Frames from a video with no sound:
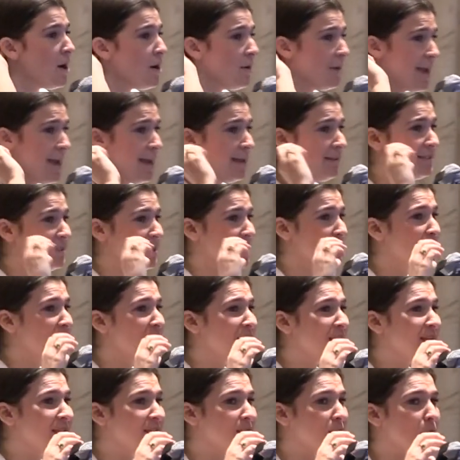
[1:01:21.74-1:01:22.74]
Okay, someone
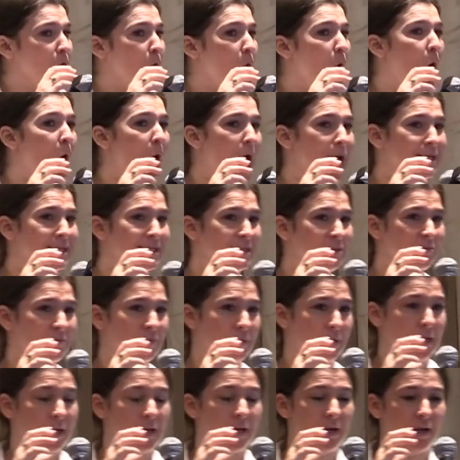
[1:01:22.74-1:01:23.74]
is
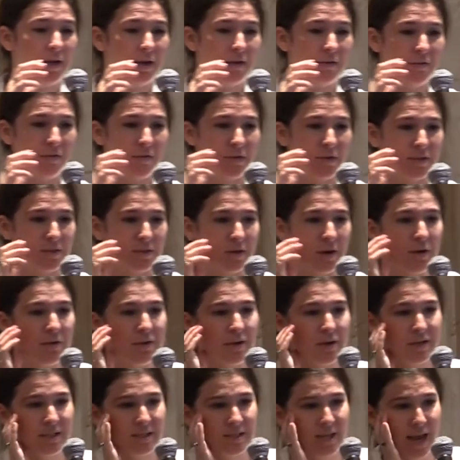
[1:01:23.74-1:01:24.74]
contemplative. So
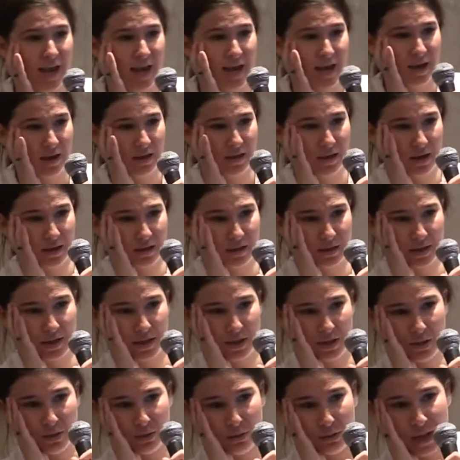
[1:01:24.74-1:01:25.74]
they're saying things
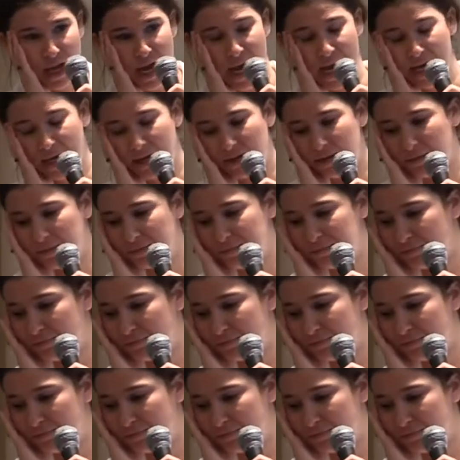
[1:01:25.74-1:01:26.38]
to you like,